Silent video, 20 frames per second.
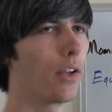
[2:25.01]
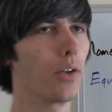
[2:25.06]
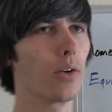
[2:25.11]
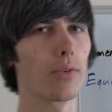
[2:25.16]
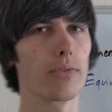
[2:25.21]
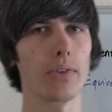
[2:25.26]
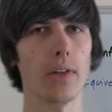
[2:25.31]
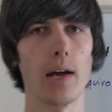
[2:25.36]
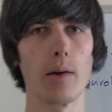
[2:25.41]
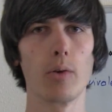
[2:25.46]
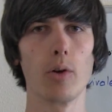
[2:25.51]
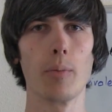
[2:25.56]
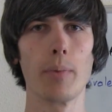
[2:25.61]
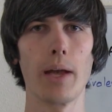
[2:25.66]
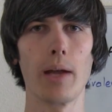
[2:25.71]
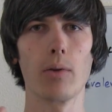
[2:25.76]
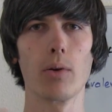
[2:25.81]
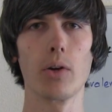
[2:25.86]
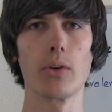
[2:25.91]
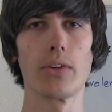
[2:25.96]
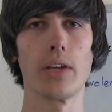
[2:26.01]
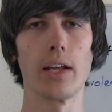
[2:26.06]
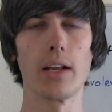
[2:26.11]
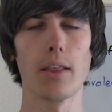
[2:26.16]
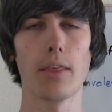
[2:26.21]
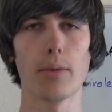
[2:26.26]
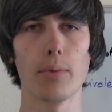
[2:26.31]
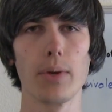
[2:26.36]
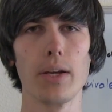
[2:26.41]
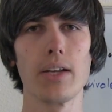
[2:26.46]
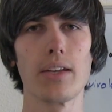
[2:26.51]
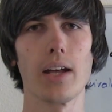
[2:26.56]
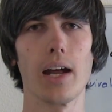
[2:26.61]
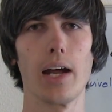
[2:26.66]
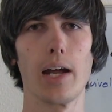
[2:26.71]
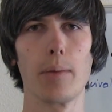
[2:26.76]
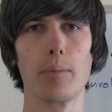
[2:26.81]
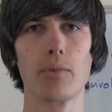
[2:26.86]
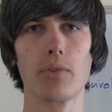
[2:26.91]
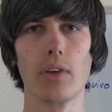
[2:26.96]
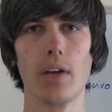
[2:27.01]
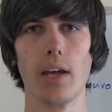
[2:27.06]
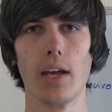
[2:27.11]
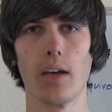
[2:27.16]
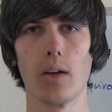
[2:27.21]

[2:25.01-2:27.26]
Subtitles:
your flywheel may rotate 3 times